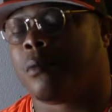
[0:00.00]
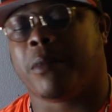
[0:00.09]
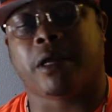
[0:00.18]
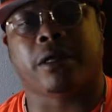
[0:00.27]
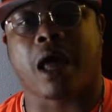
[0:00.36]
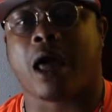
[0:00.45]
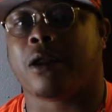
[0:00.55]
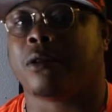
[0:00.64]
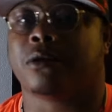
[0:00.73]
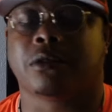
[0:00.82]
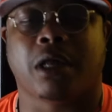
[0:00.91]

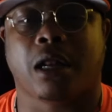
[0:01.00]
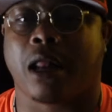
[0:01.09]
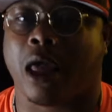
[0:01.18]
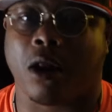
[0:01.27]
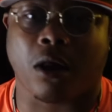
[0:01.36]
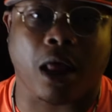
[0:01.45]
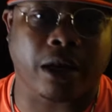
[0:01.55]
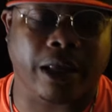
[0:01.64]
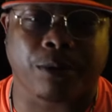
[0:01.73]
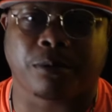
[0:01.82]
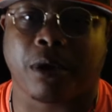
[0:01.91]
McDonald's, none of that. All I
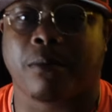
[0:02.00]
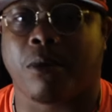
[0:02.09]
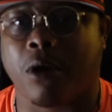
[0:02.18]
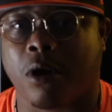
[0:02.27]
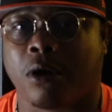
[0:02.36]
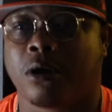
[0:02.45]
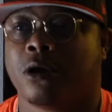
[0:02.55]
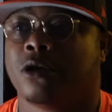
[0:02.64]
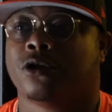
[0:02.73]
did was play ball.